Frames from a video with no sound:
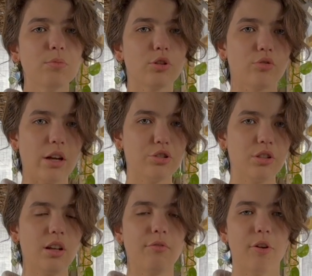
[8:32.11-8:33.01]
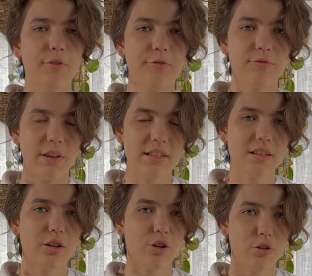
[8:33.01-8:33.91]
progression of her
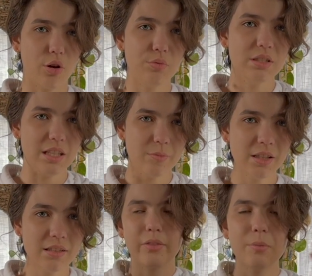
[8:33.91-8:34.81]
facing her own demons